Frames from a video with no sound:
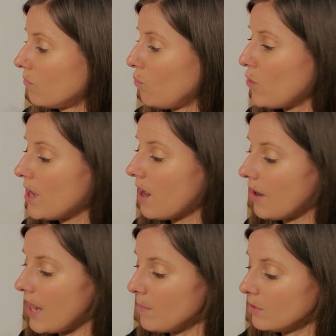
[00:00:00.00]
we
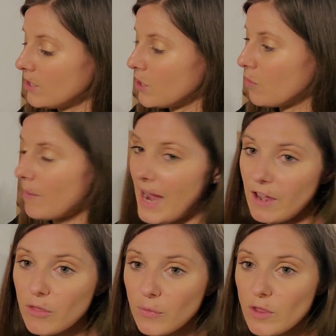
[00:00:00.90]
are able to go back
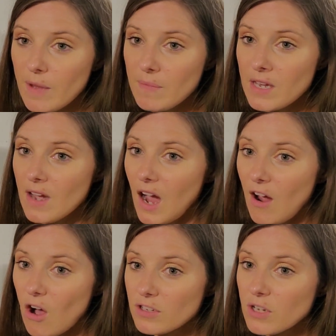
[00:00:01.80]
through them. I
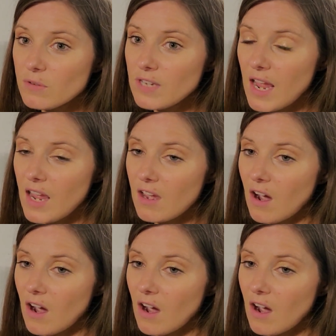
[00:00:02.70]
also take